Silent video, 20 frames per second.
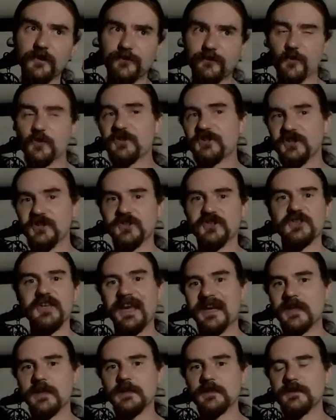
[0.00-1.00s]
first and
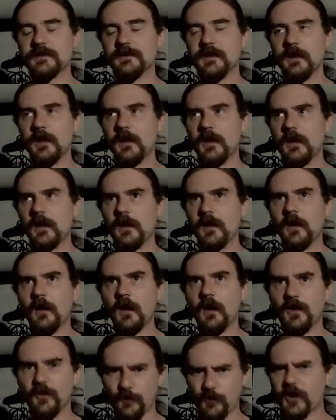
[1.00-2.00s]
second,
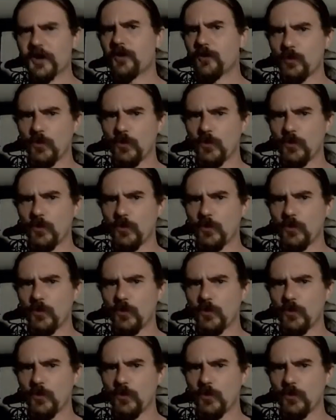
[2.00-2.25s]
the Predator